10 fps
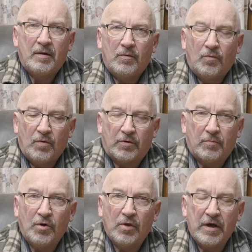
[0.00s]

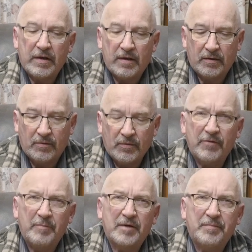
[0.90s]
Welcome all. One of
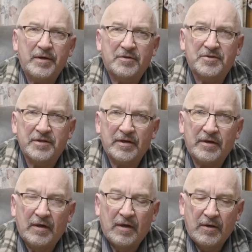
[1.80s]
the bugbears
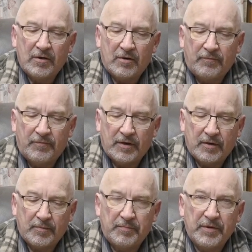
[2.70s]
of
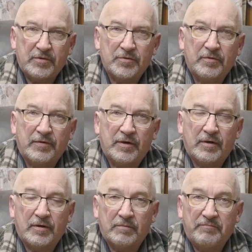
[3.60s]
being sort of
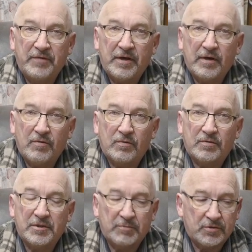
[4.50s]
a video or
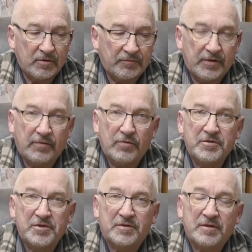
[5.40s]
cinematography
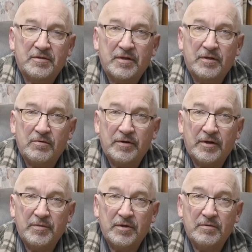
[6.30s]
enthusiast is that you're going
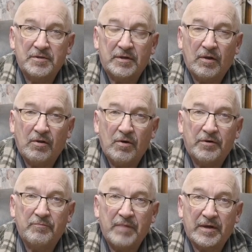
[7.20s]
to be using a lot
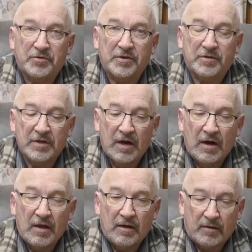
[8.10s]
of batteries.
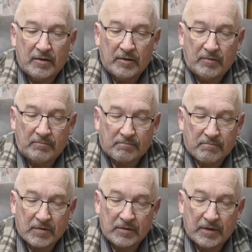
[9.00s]
And
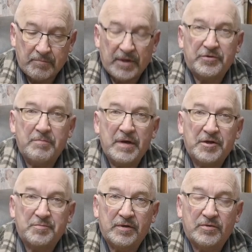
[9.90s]
battery
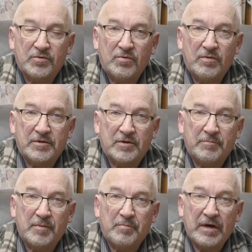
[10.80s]
management is always going to
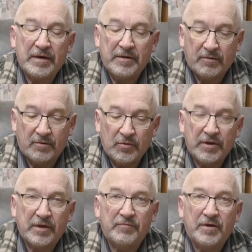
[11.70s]
be a pain. I put
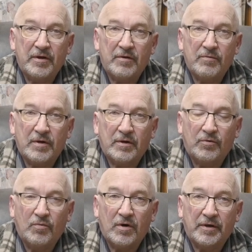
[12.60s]
out a video a
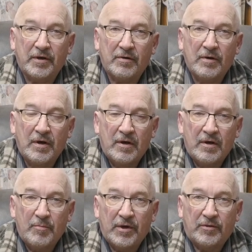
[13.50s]
little while ago
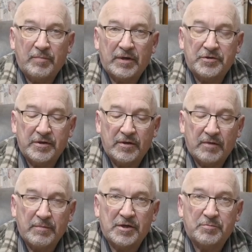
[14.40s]
about the battery
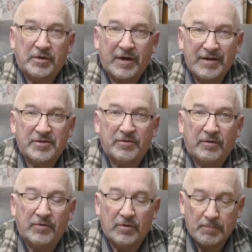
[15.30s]
management case that
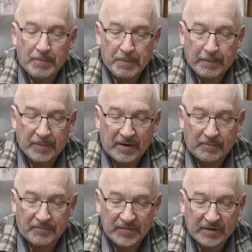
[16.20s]
I've got,
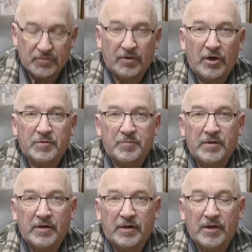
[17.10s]
and that sort of helps
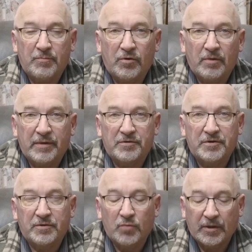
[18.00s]
me keep all the
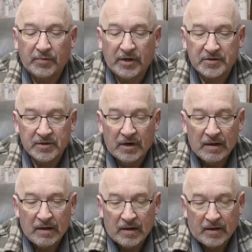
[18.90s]
batteries in one place.
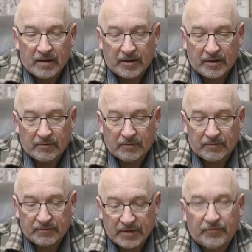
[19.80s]
And
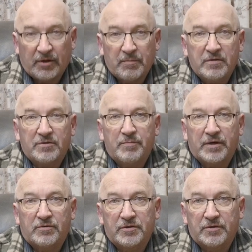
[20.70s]
thankfully most of the
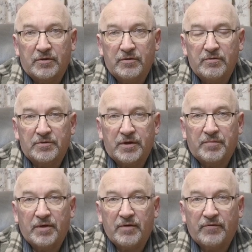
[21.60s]
batteries that I use are
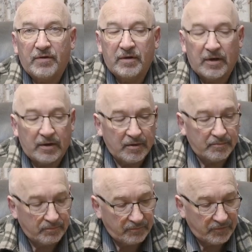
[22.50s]
MPF
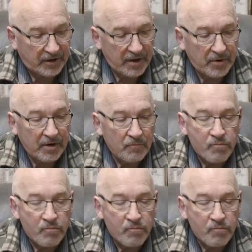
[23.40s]
for the camera,